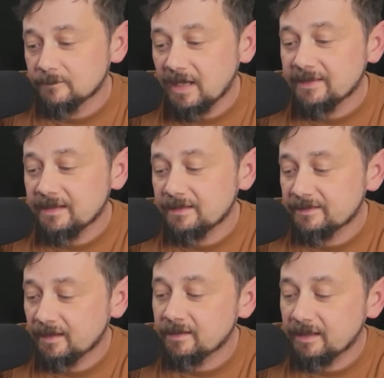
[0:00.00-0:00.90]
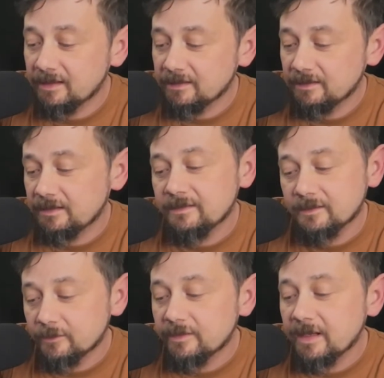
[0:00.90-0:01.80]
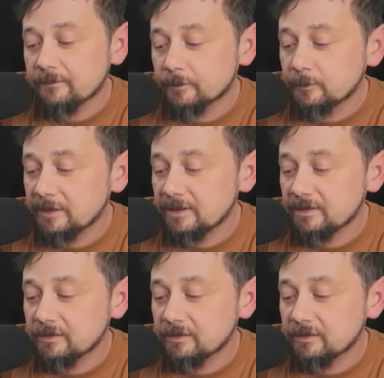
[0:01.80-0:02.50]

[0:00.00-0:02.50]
I think Sunday is a good day for me.